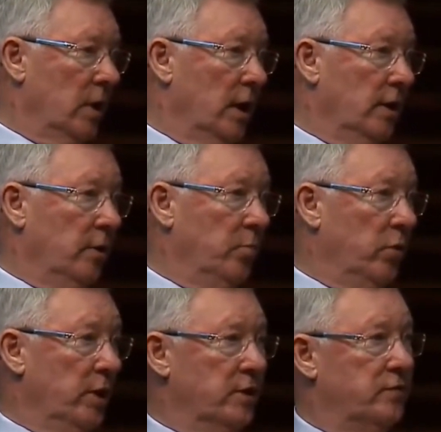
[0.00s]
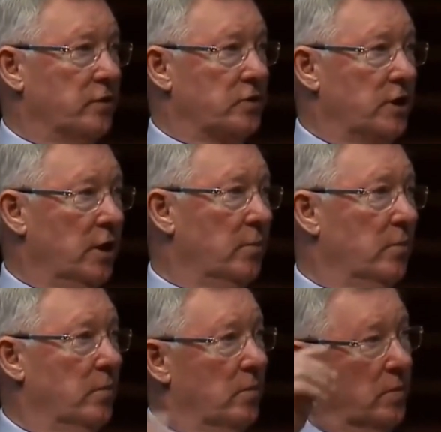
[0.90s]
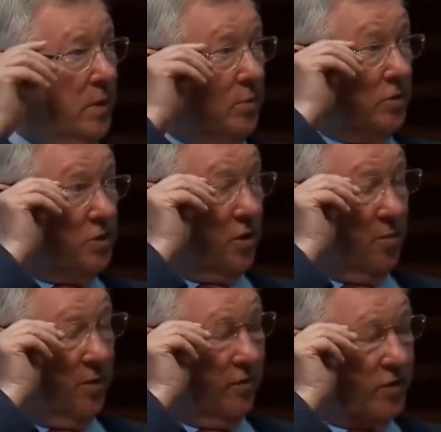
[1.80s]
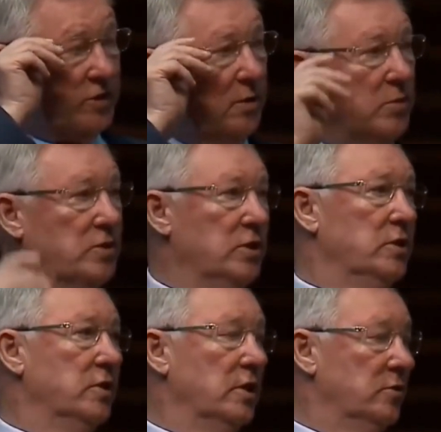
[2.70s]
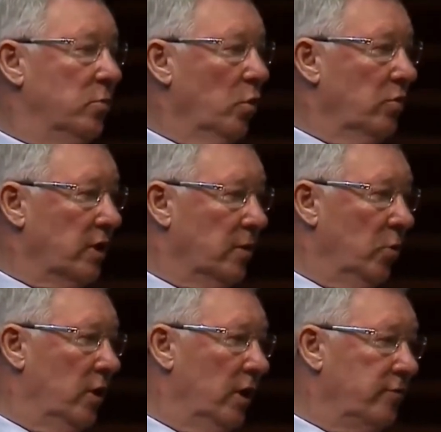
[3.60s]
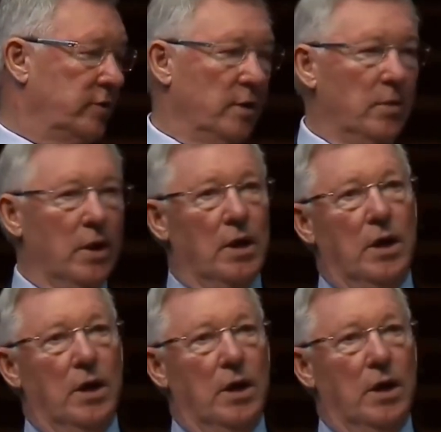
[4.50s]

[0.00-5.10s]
And he played his first game, he was sub in the first game of the season against Bolton. They came on at half-time.